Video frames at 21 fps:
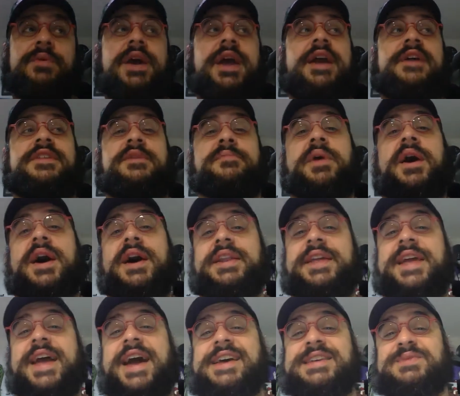way the
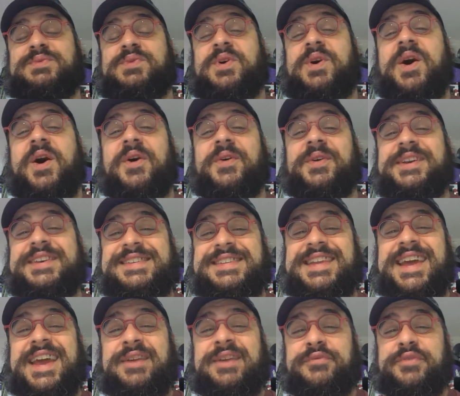podcast will always
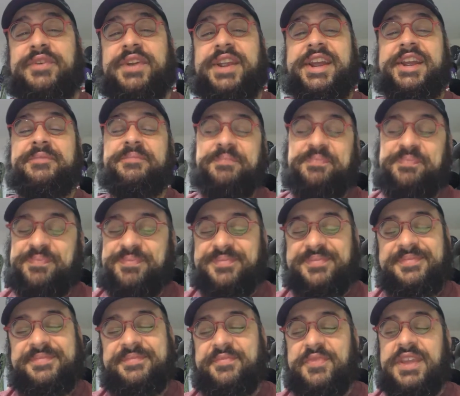stay free.
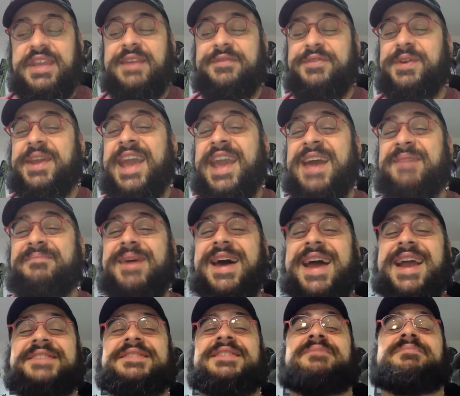If you can't
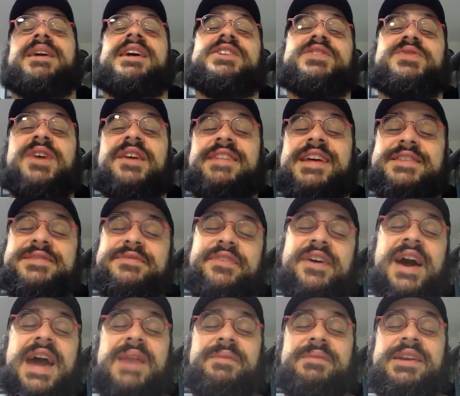bang us on Patreon, that's
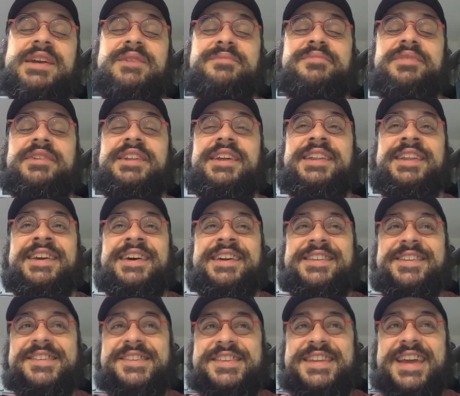fine. We completely
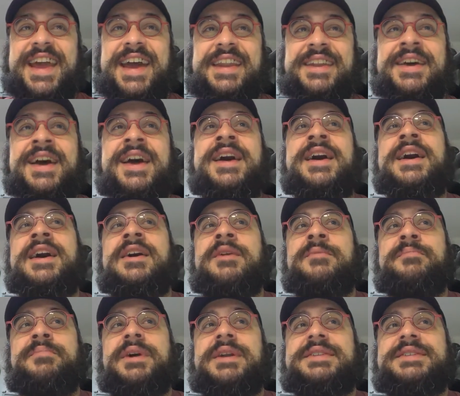understand.
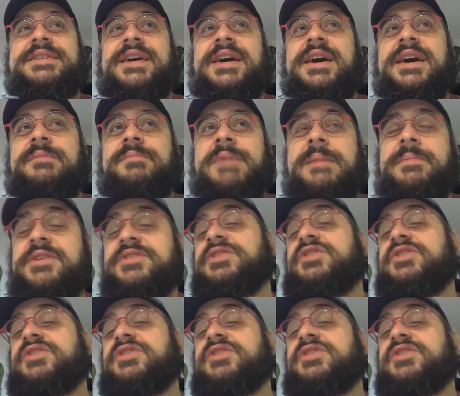But maybe